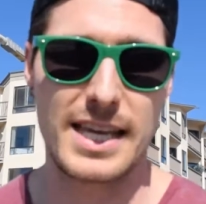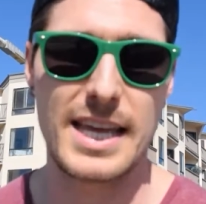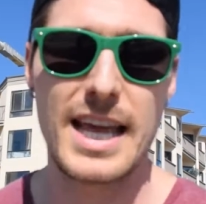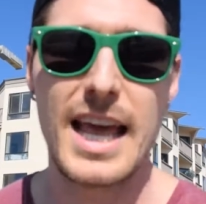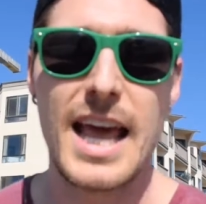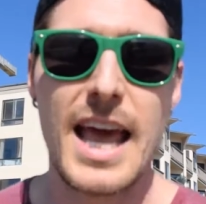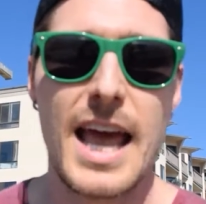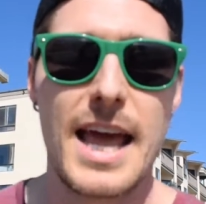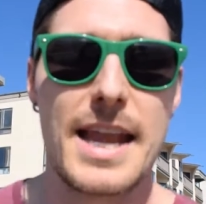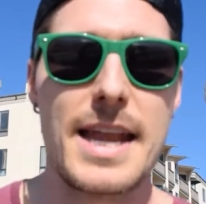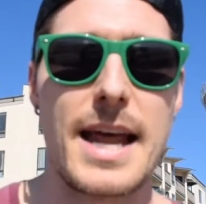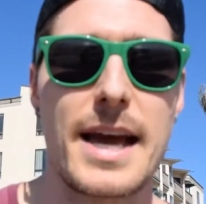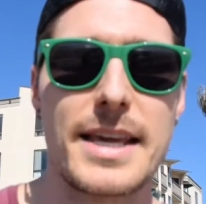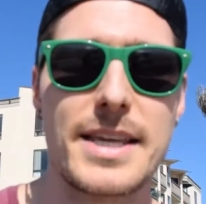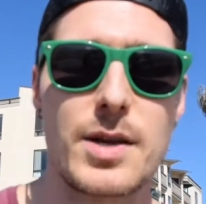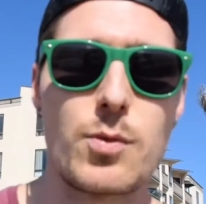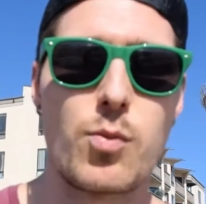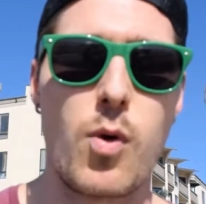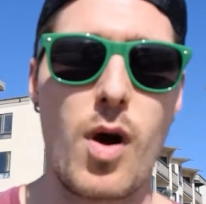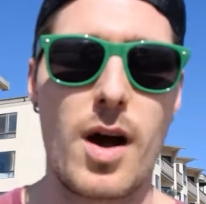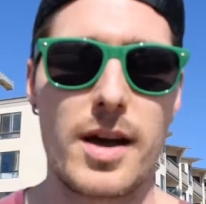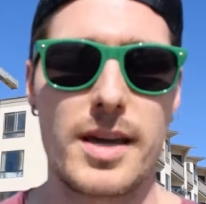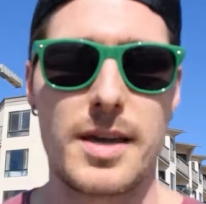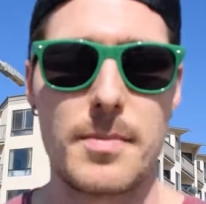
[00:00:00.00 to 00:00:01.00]
And now you're
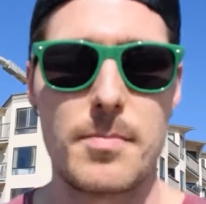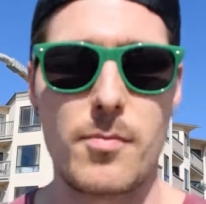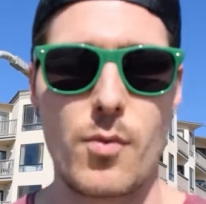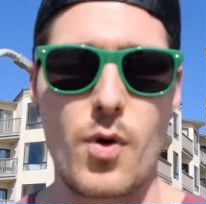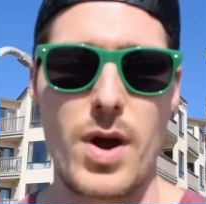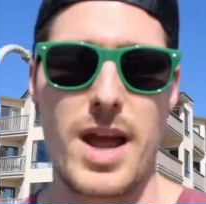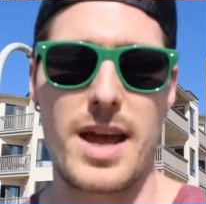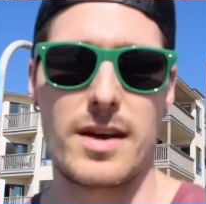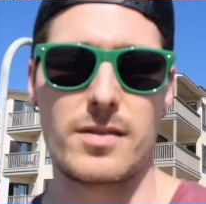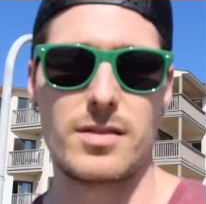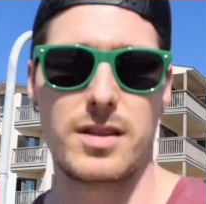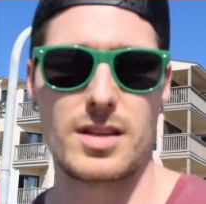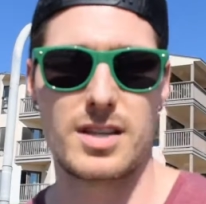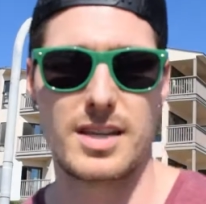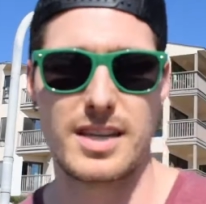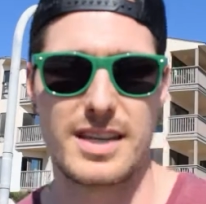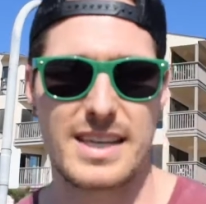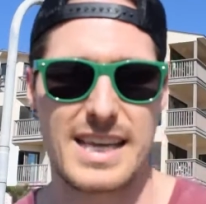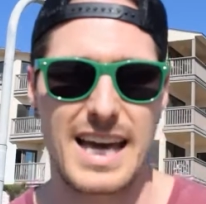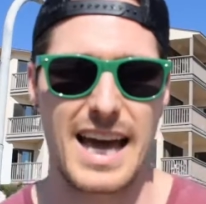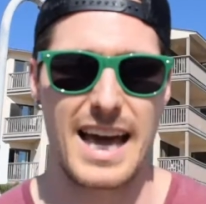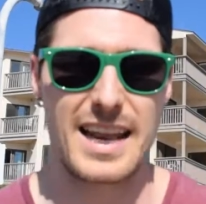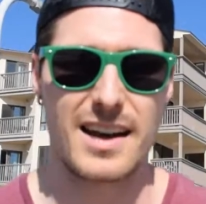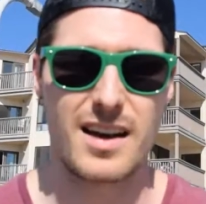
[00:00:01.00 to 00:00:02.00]
walking around looking
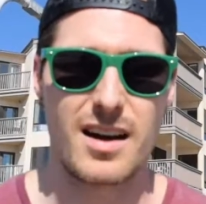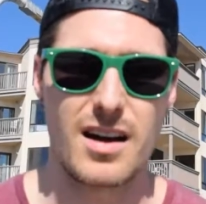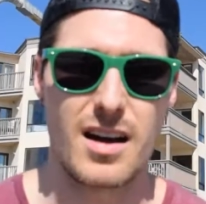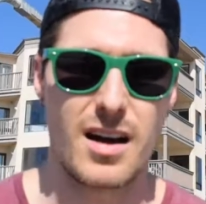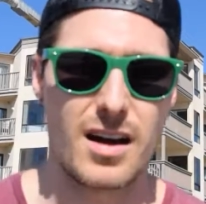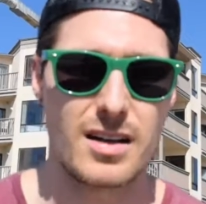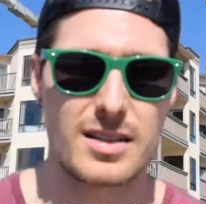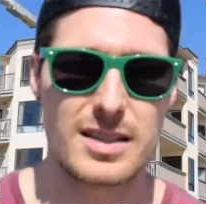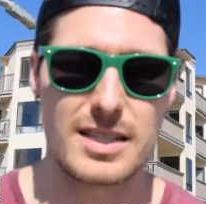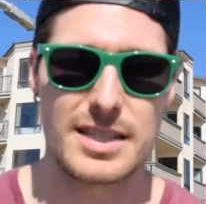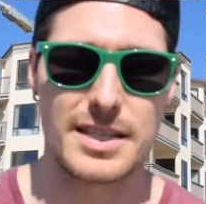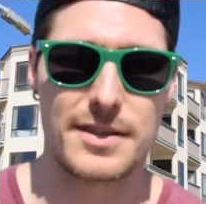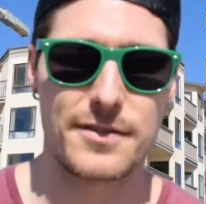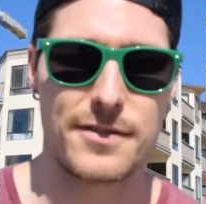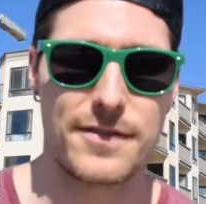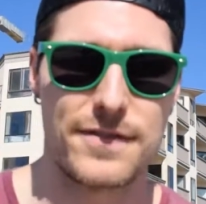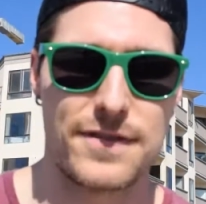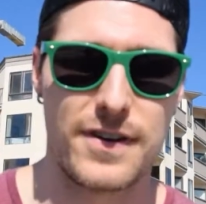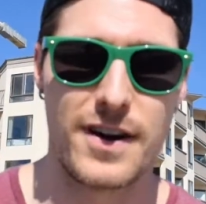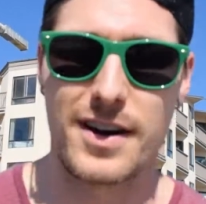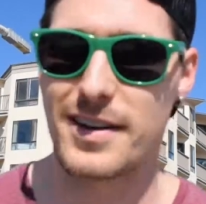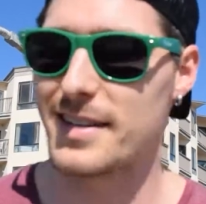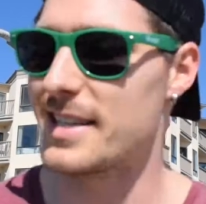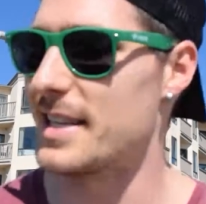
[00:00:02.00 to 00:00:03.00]
kinda ugly and
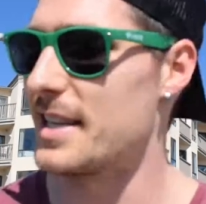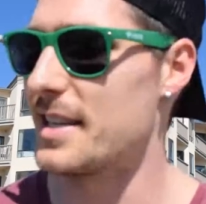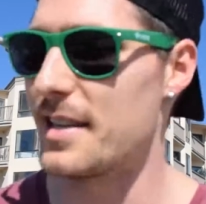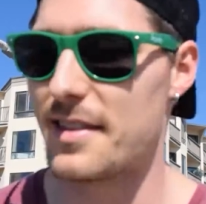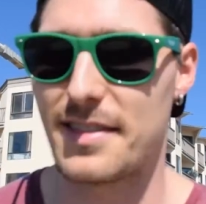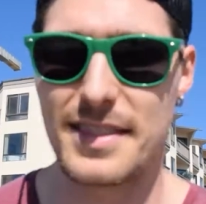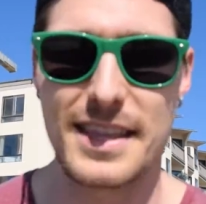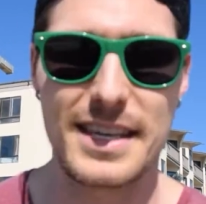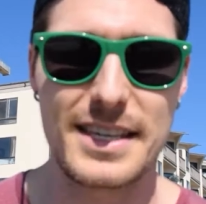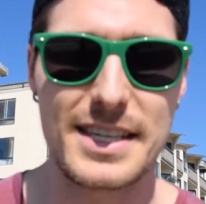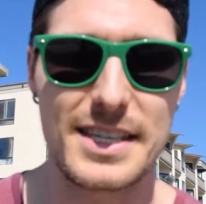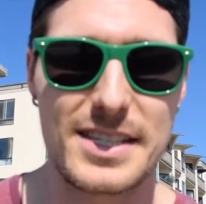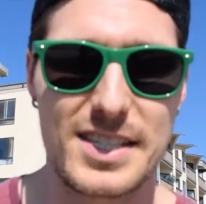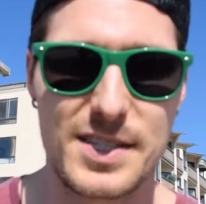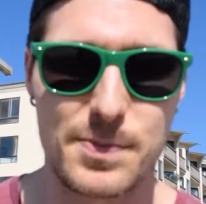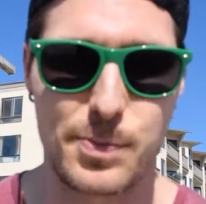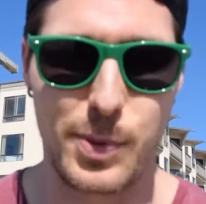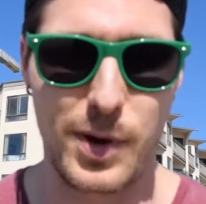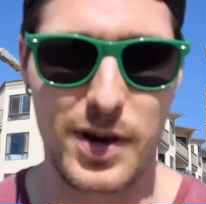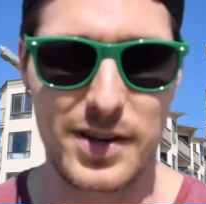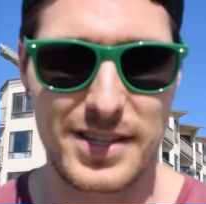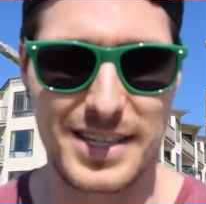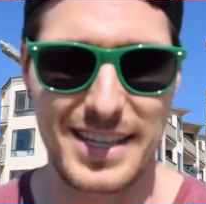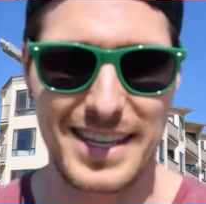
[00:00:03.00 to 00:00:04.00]
funky. You think you're
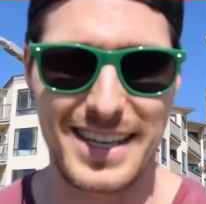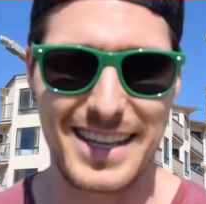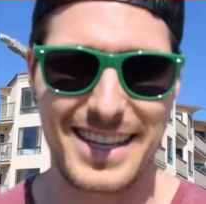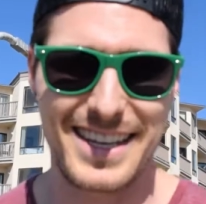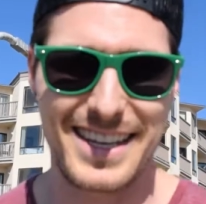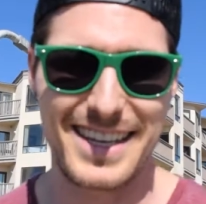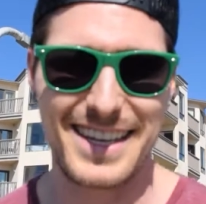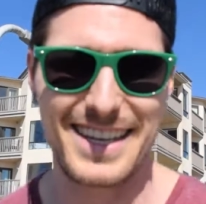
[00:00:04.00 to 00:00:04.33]
spunky.